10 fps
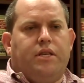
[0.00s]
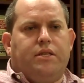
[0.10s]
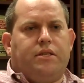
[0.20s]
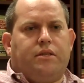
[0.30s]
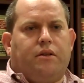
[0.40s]

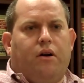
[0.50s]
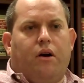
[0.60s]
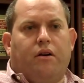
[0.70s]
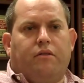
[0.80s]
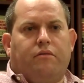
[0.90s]
these
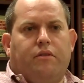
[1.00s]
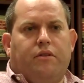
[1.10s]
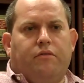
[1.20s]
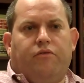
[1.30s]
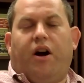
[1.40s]
are
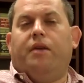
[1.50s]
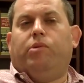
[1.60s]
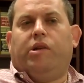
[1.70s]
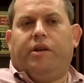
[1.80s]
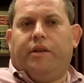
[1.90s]

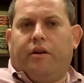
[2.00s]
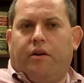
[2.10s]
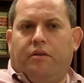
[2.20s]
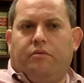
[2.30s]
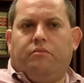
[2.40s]
viable on their
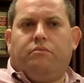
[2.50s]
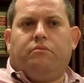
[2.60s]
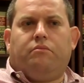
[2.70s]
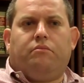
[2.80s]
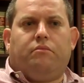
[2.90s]
own.
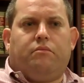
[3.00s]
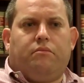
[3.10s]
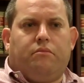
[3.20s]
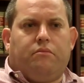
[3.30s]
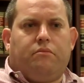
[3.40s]

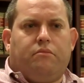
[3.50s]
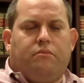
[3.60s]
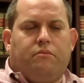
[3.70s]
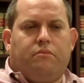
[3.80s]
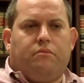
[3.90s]
In terms of
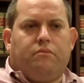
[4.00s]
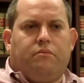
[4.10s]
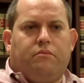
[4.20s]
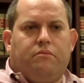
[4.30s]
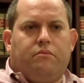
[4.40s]

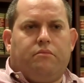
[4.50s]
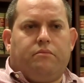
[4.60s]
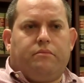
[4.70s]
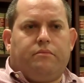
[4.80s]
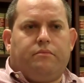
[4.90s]
feasibility, I guess you,